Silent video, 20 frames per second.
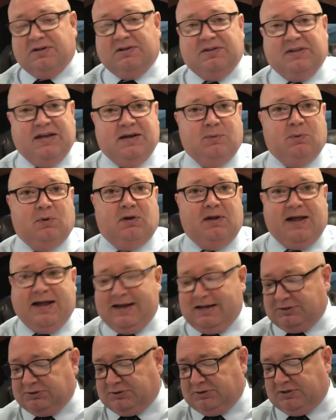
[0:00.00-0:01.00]
they will
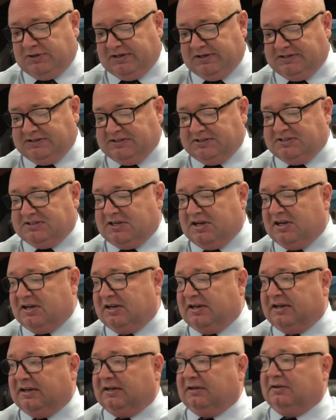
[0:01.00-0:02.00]
actually
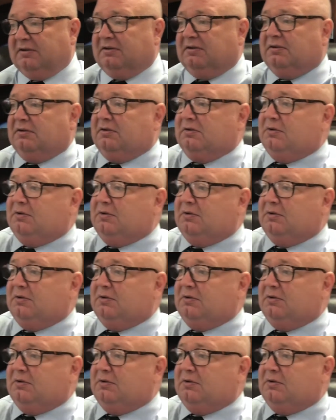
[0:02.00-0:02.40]
sign